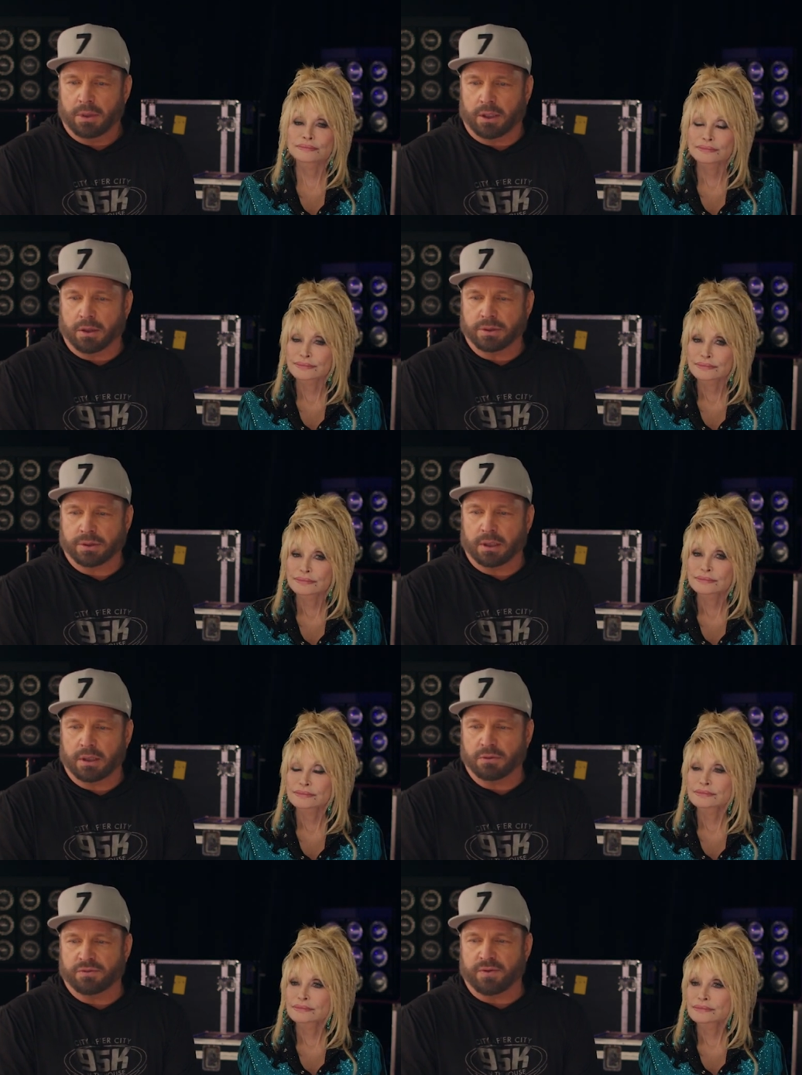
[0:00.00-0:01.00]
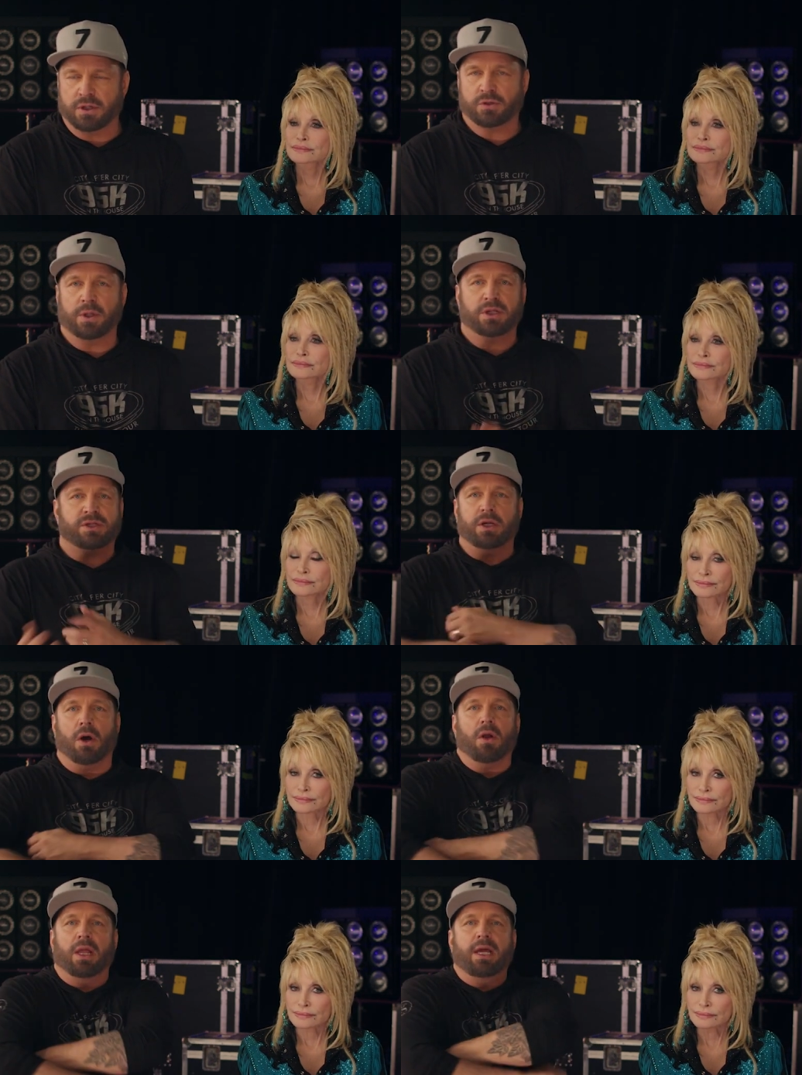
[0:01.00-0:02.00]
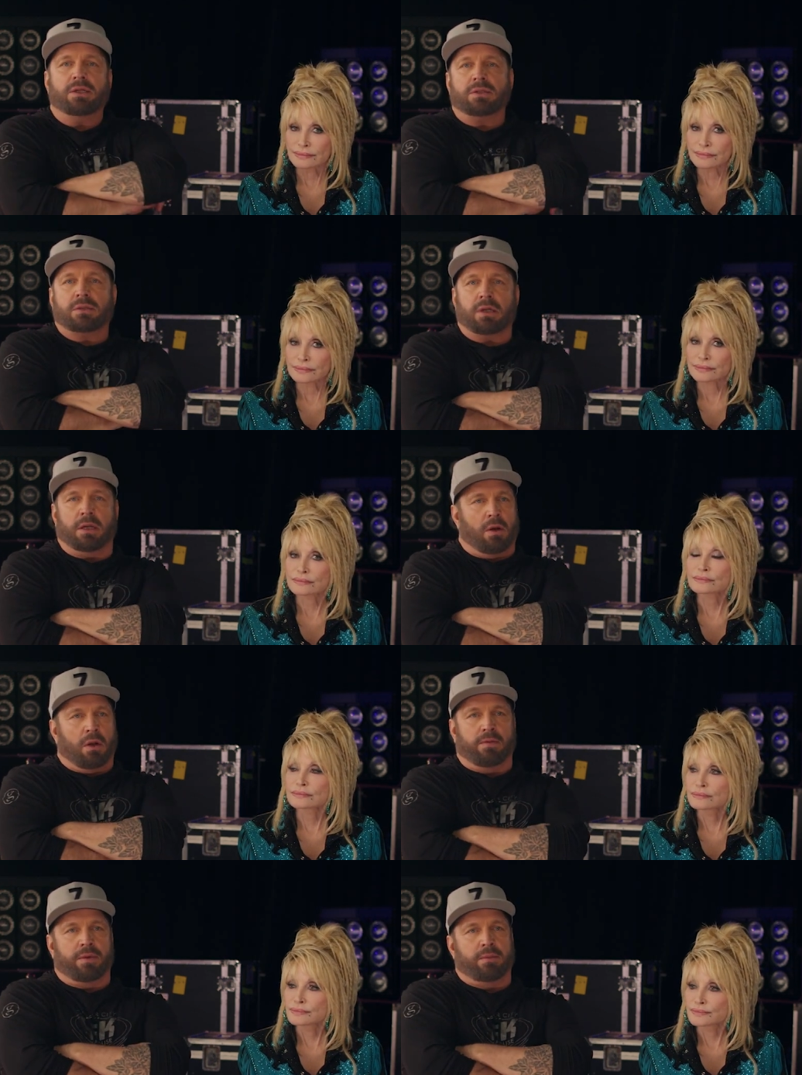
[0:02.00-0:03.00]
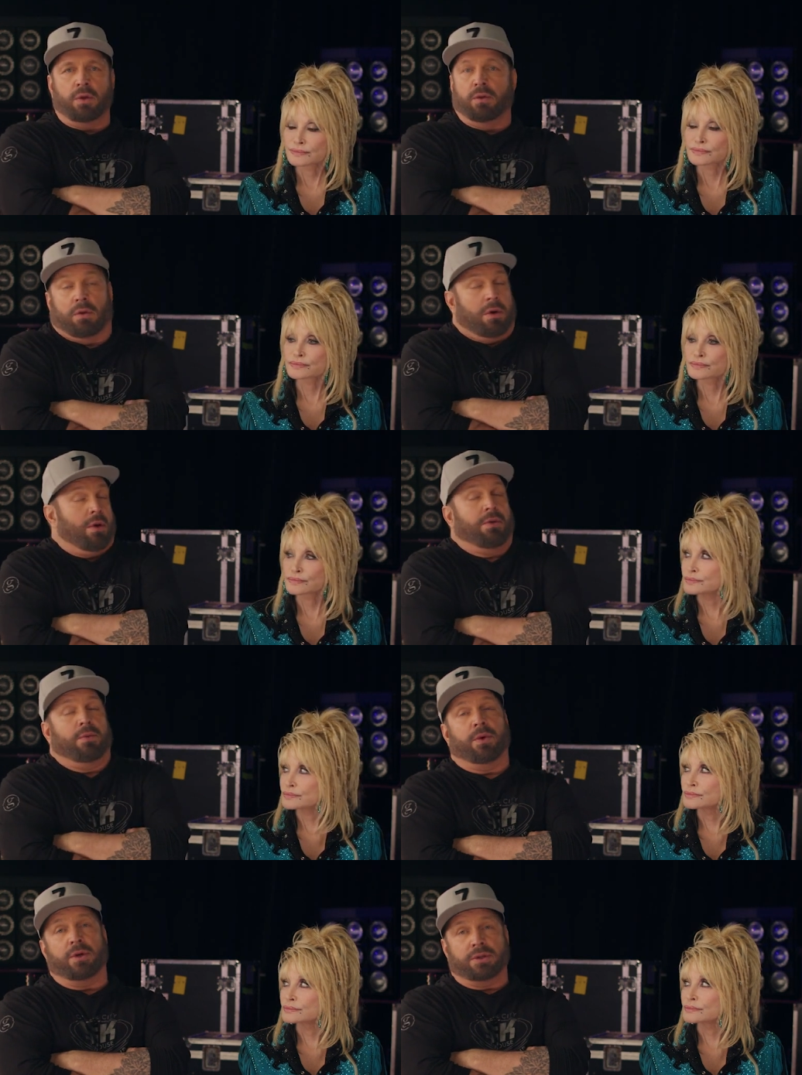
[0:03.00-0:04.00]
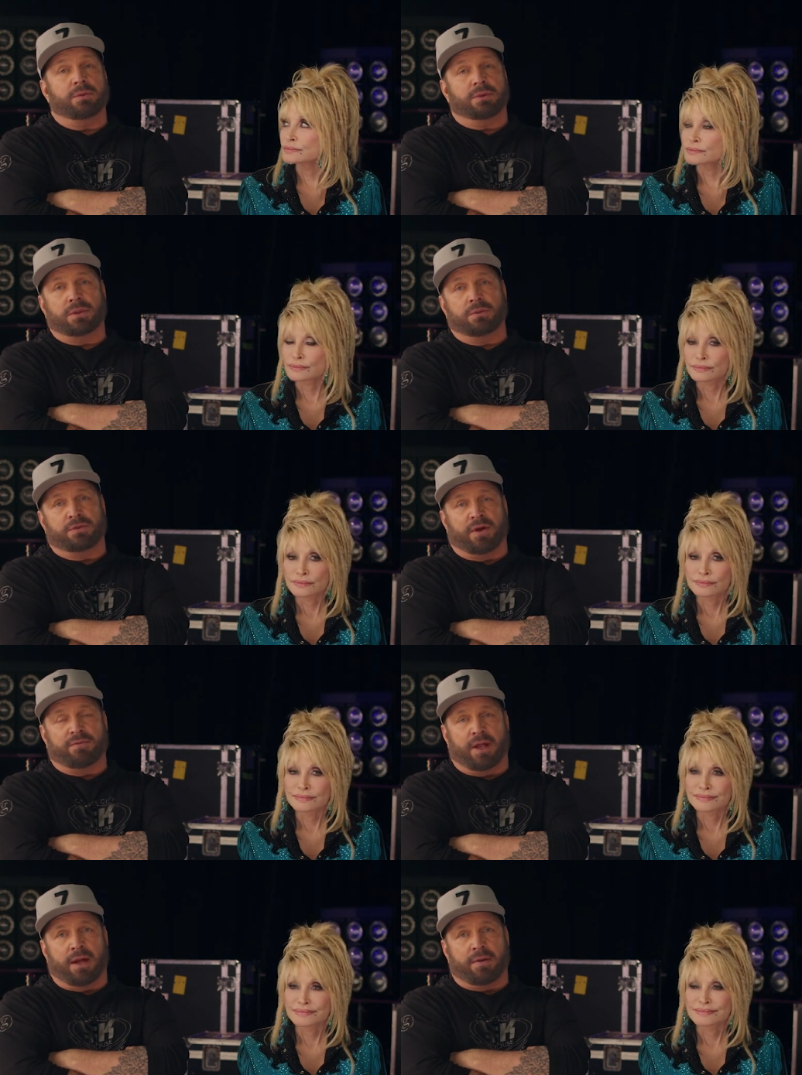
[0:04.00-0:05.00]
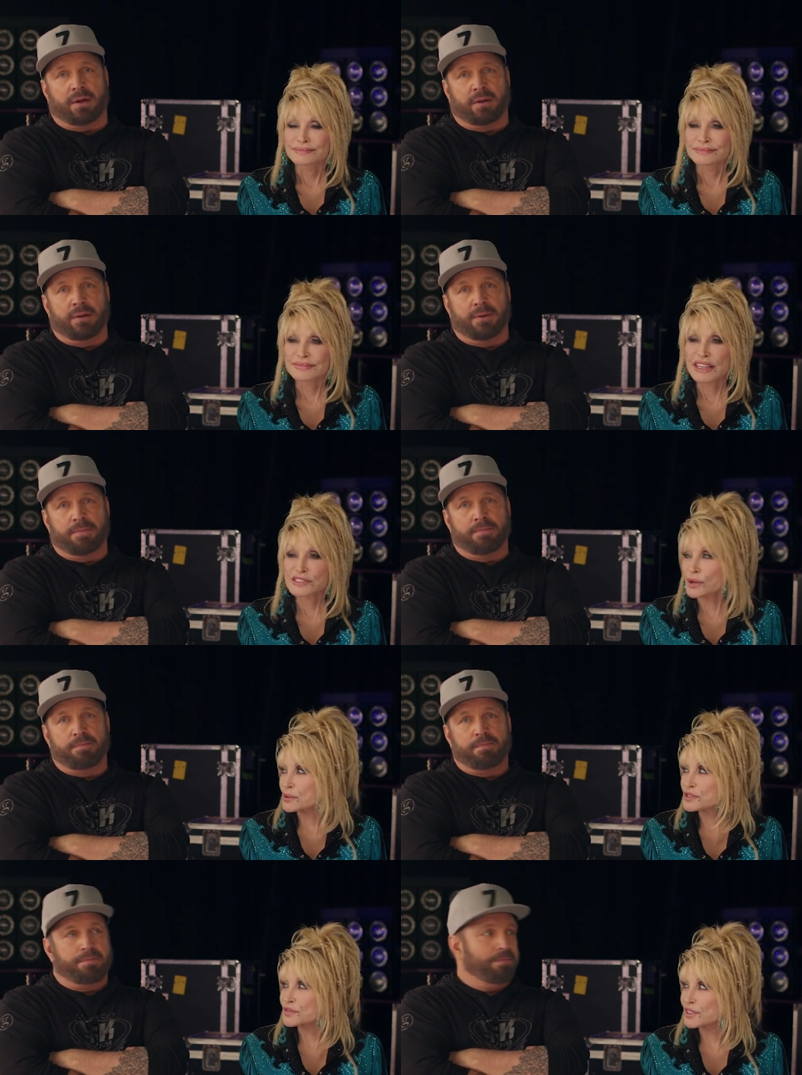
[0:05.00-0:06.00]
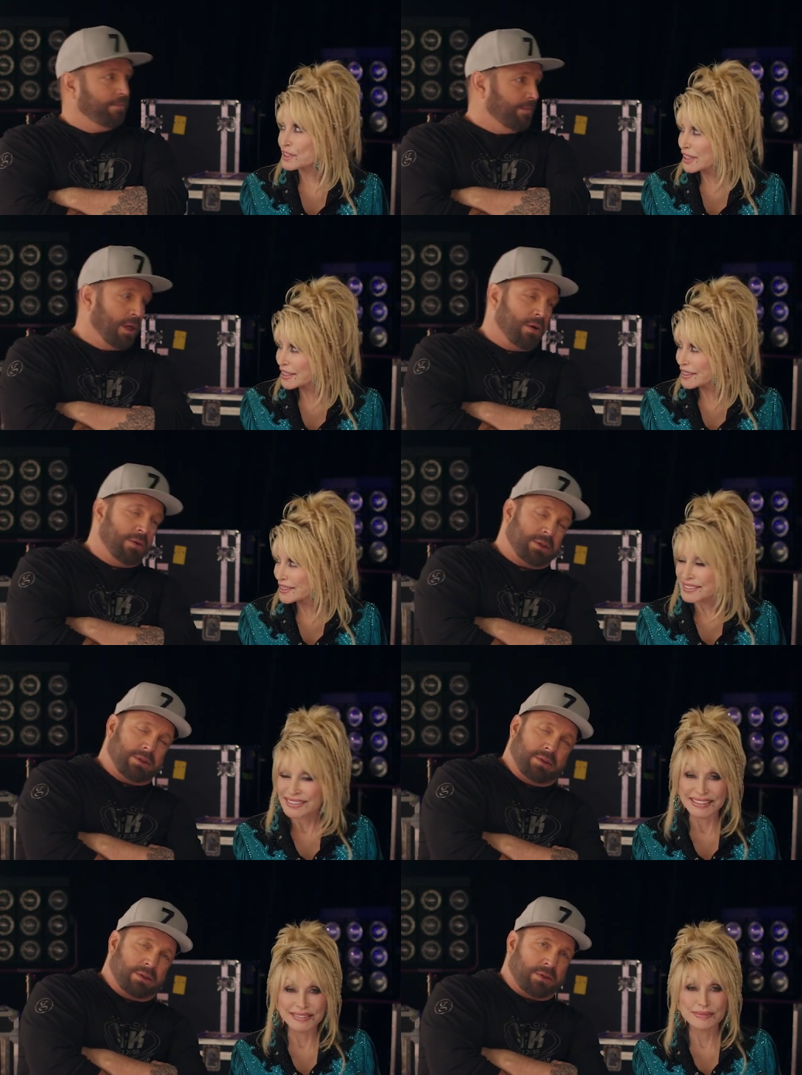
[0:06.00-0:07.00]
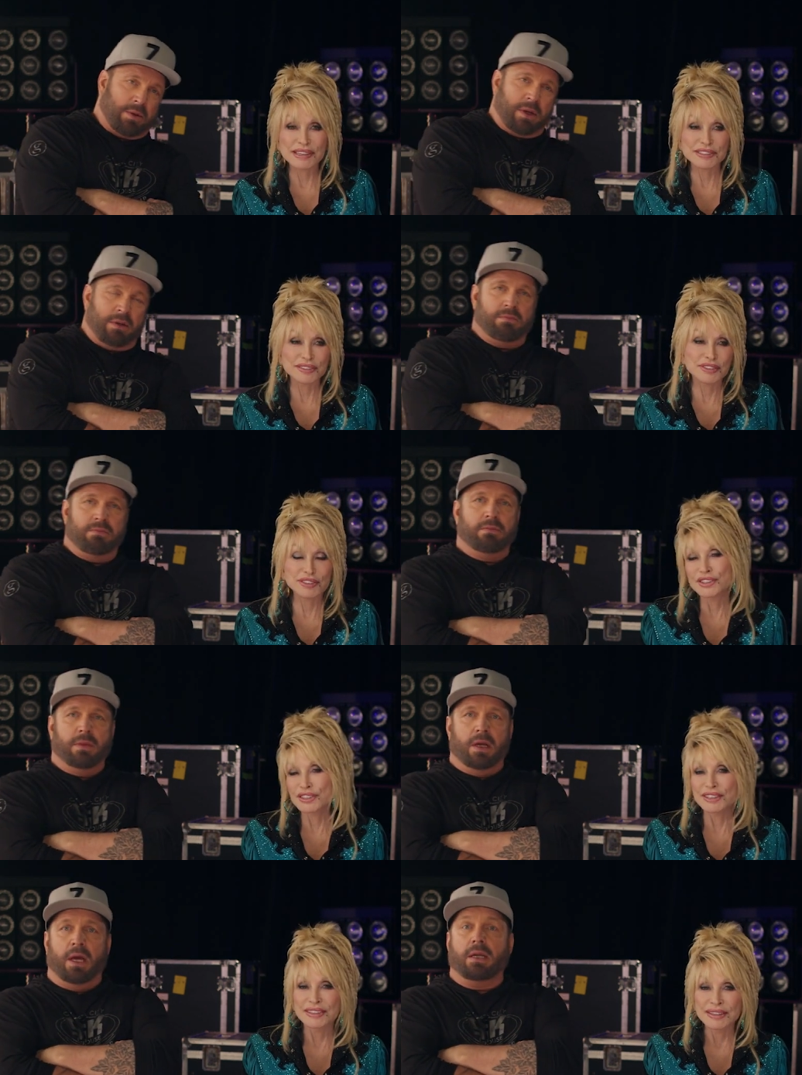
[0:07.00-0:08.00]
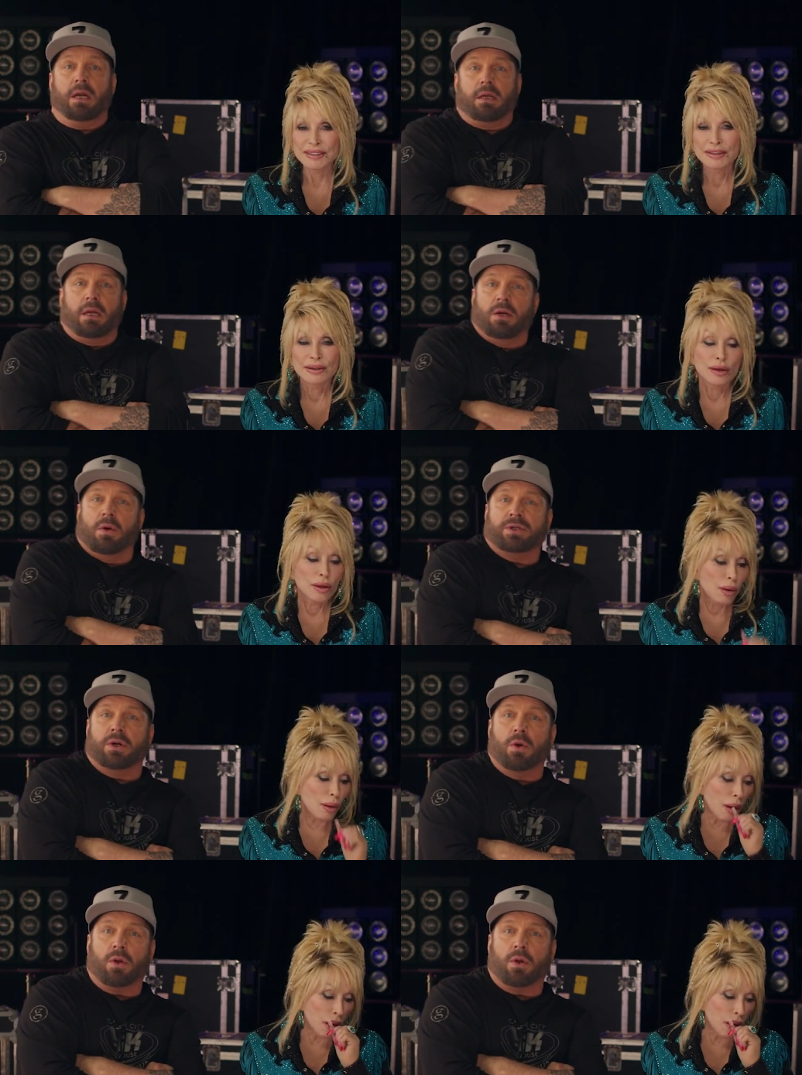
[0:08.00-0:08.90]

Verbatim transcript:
Speaker 1: because uh, it was very sweet to see all ages and all of them knew all the words. It was it was very flattering.
Speaker 2: That's always fun. No, it? it's, it's makes great. you feel good.
Speaker 1: And you know, as an